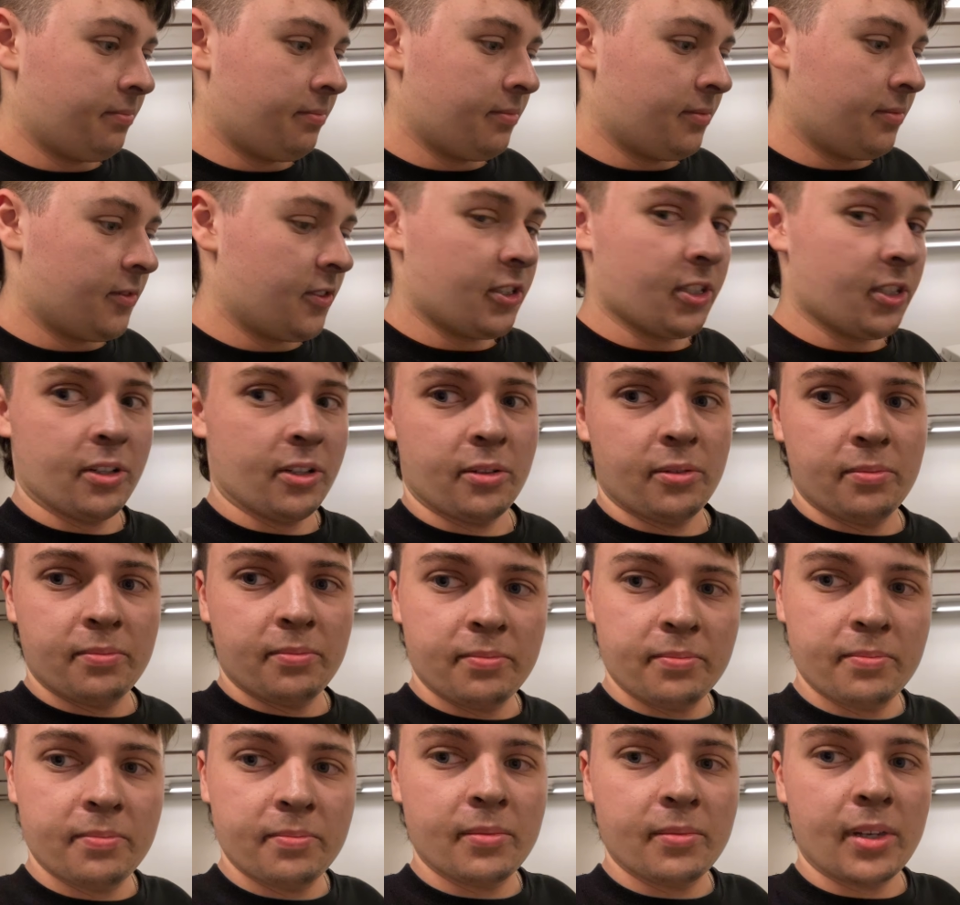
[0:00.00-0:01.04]
so
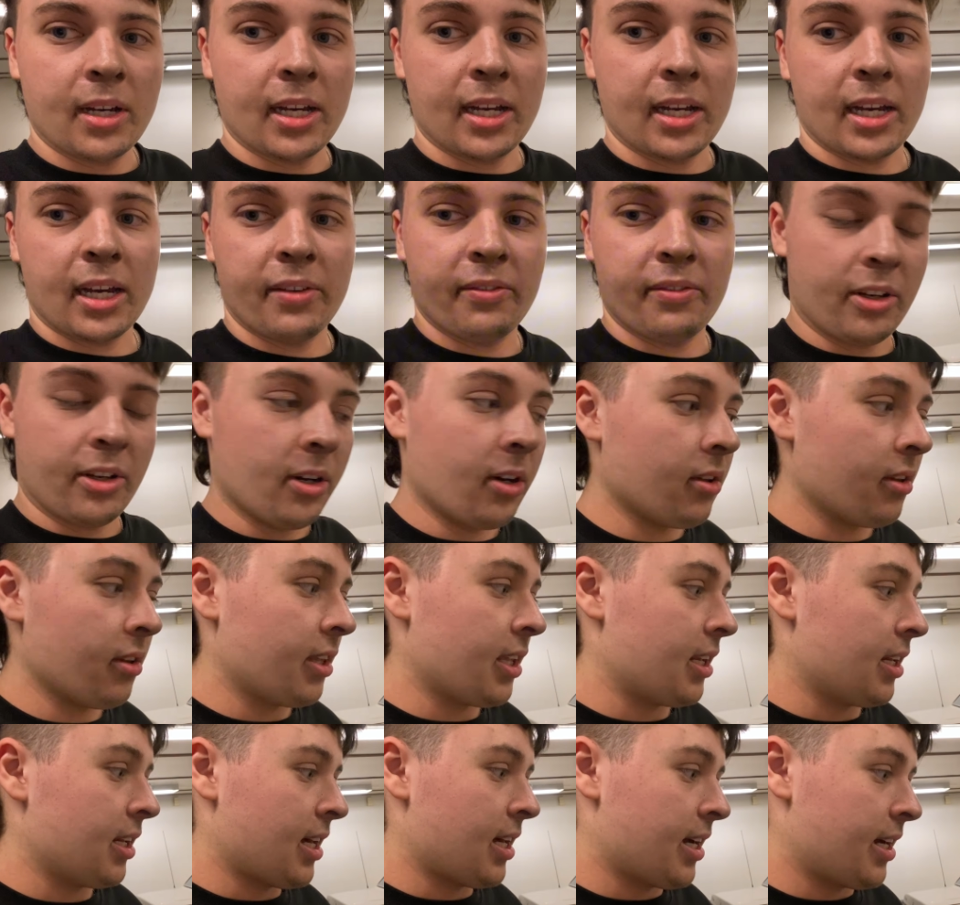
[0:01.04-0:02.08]
I haven't got
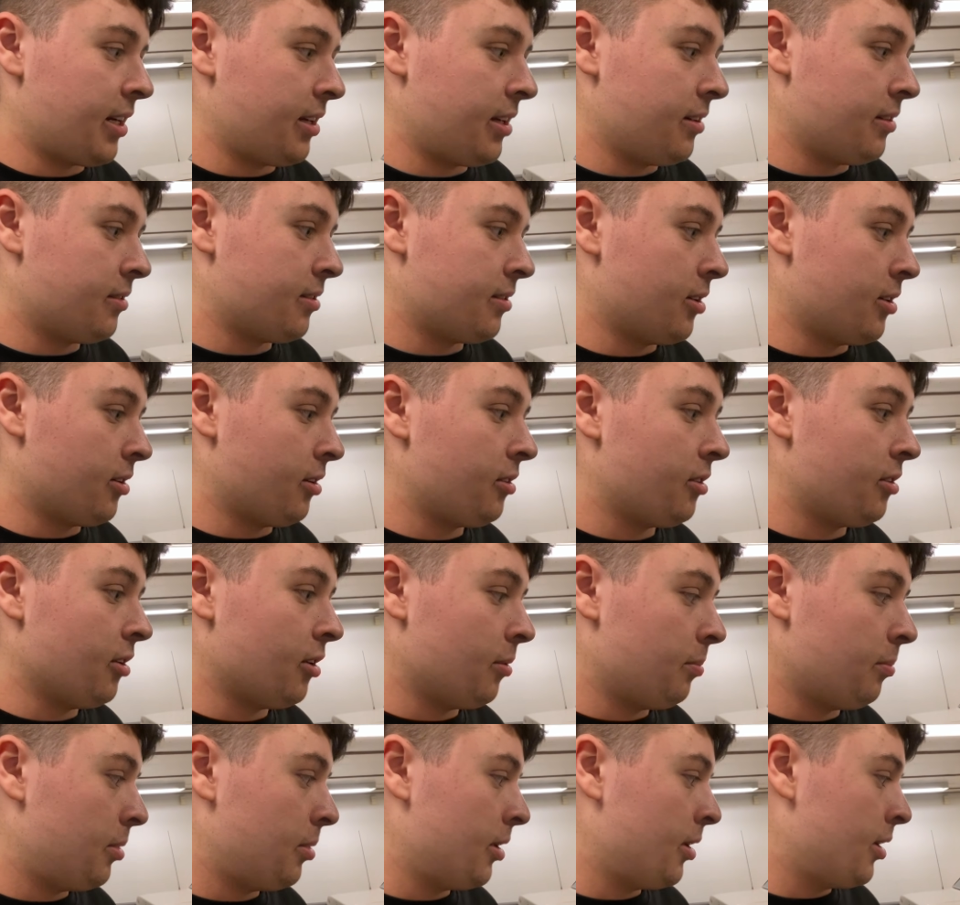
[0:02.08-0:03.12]
that line hooked
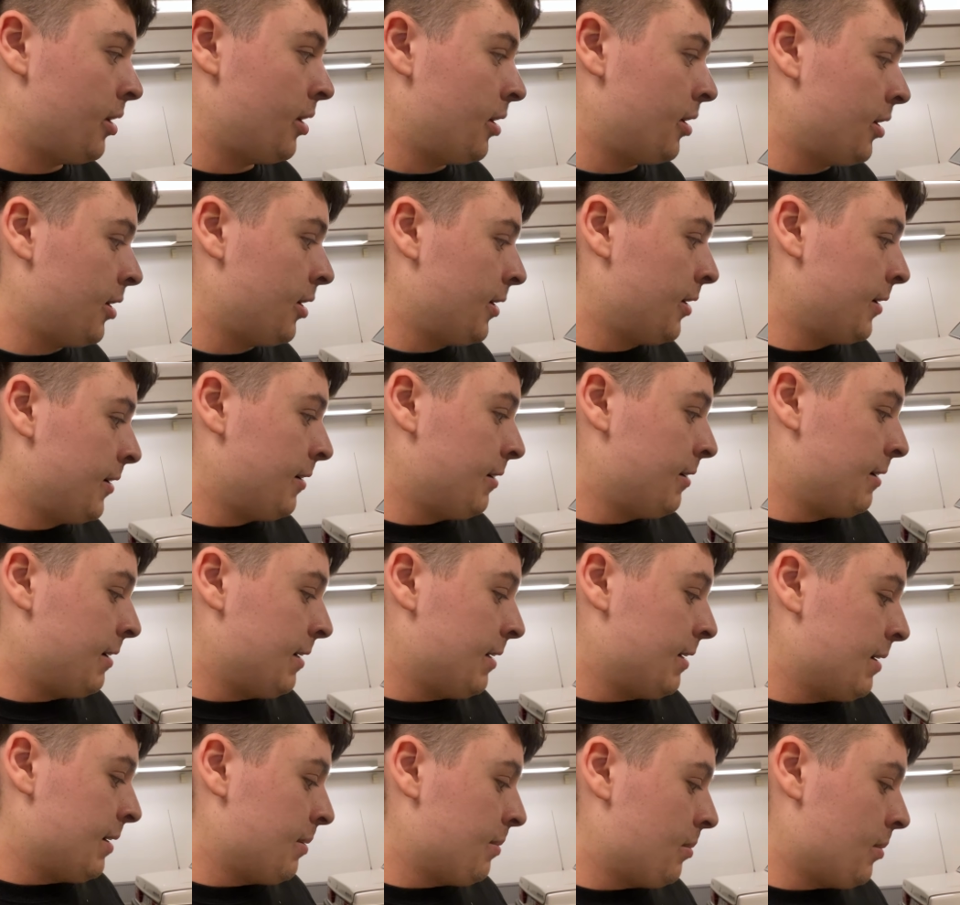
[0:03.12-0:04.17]
up.
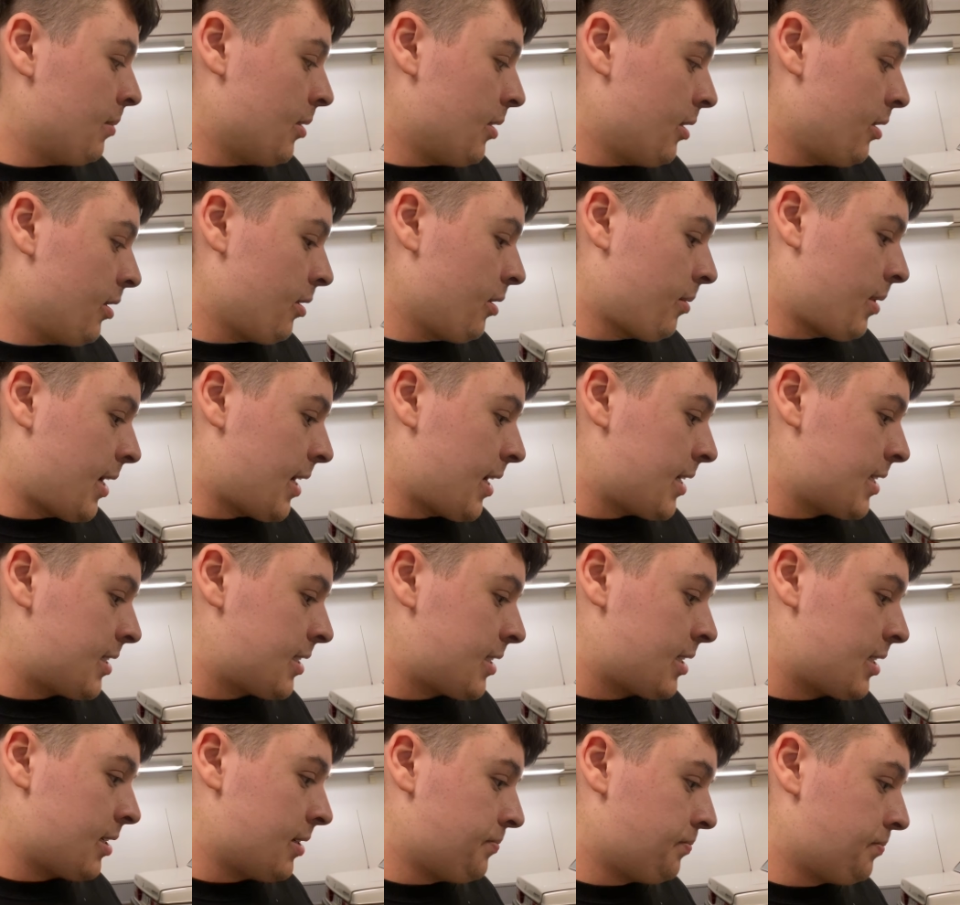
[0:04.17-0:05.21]

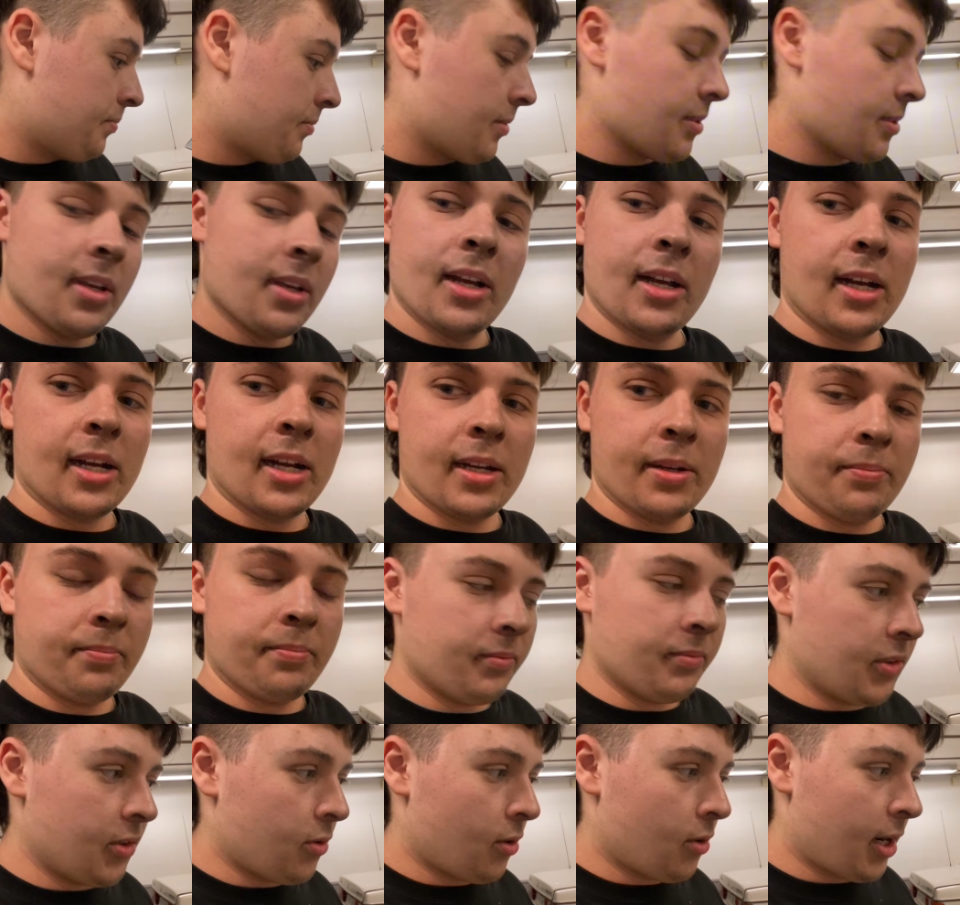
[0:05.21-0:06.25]
Otherwise,
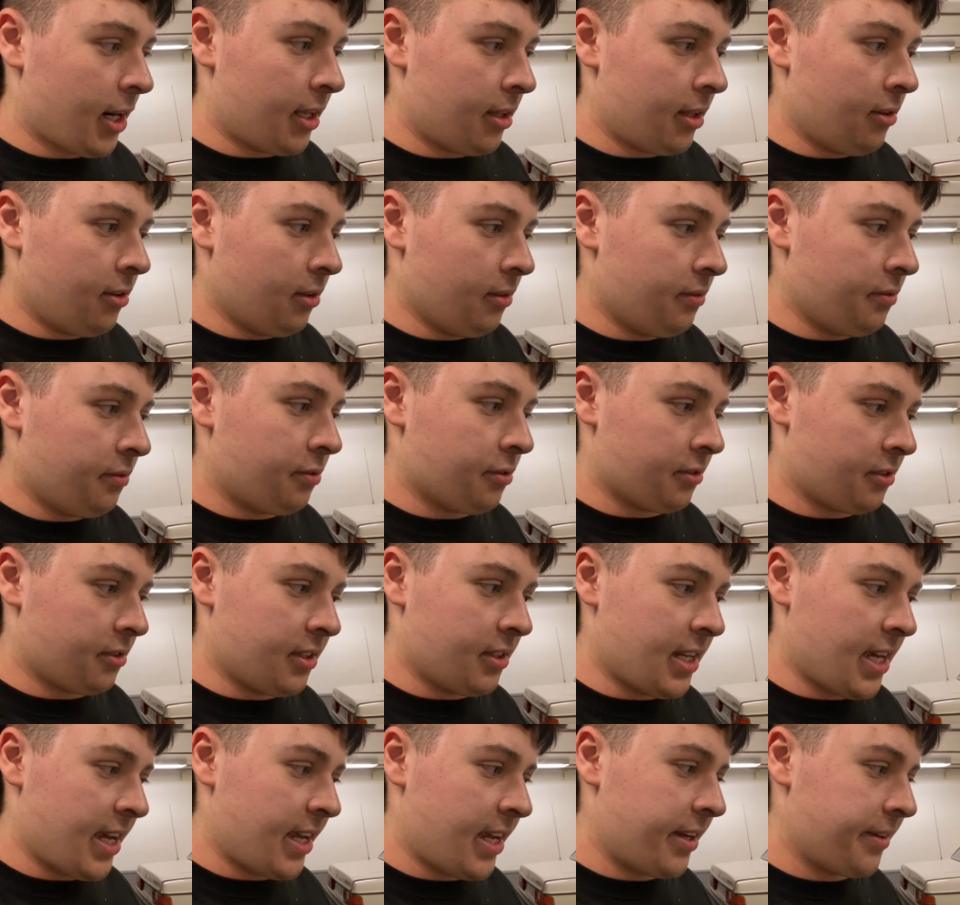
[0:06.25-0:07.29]
I'm quite done for
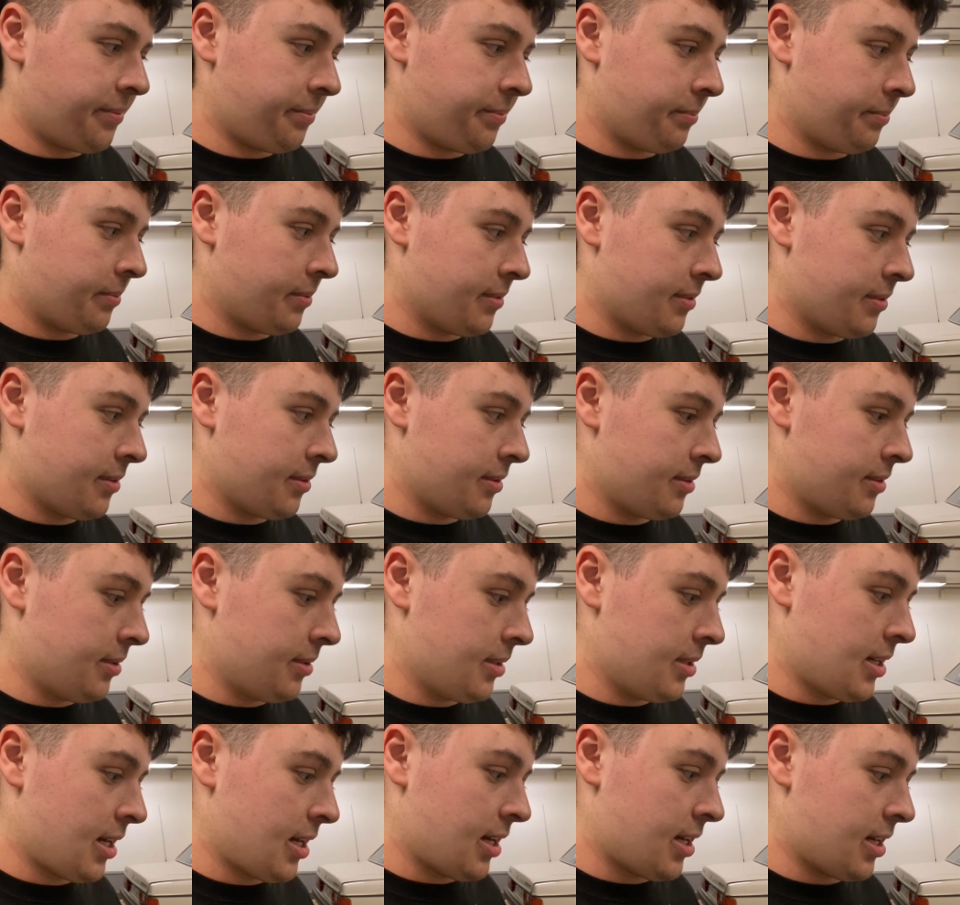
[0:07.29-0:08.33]
today.
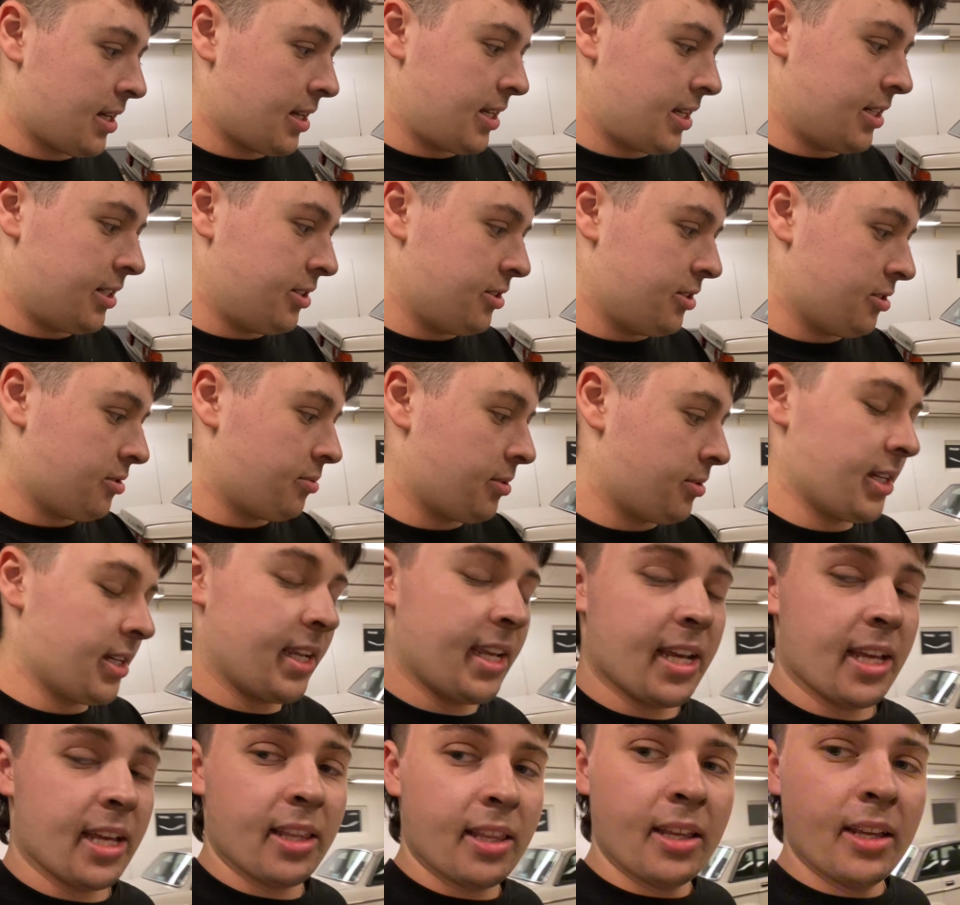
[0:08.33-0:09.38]
I just want to
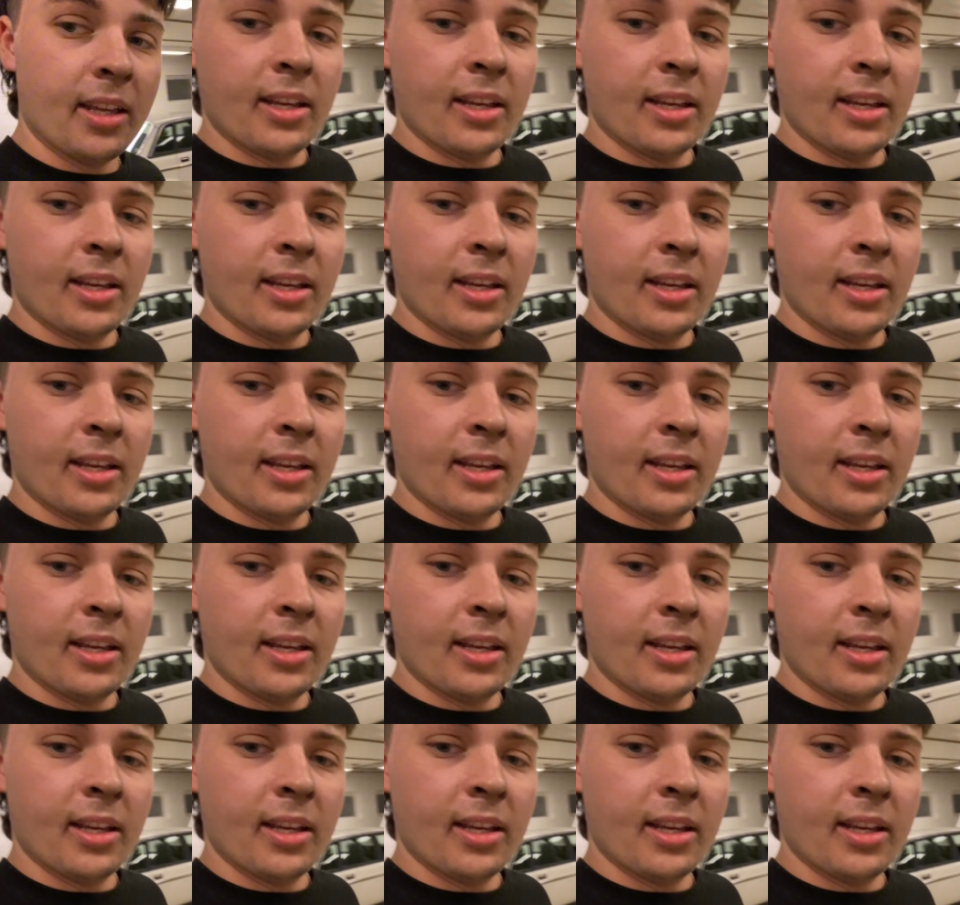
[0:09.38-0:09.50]
get